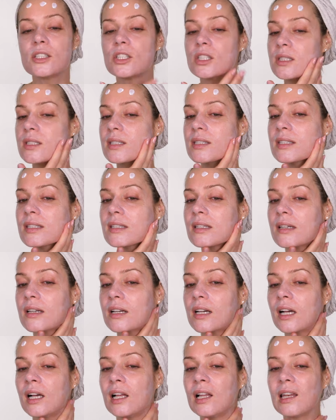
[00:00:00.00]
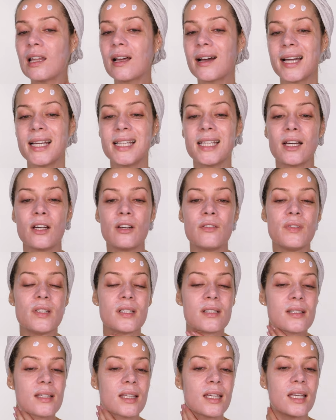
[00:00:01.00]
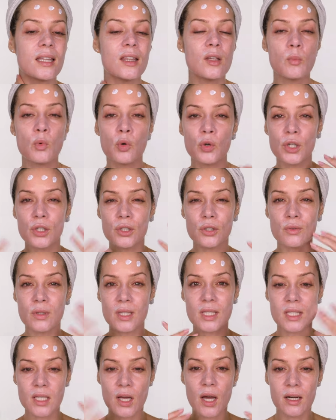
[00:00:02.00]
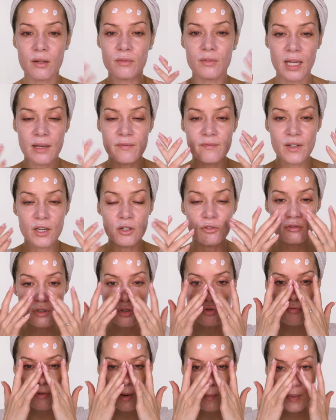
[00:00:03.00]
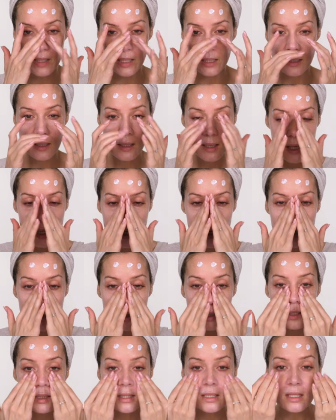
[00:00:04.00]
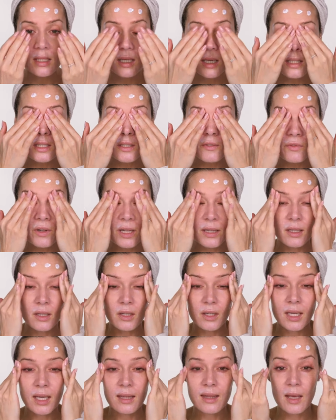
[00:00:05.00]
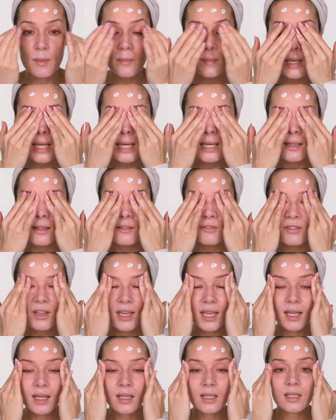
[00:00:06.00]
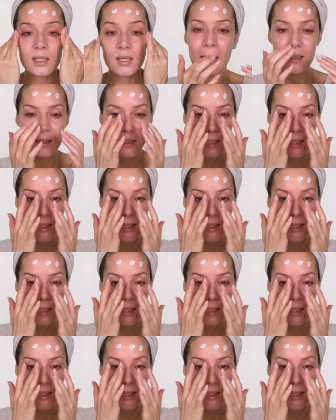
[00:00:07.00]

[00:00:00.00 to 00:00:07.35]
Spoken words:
Just glide it over your skin. The more you do this kind of like vigorous rubbing, you're going to start to find that you get that pilling effect.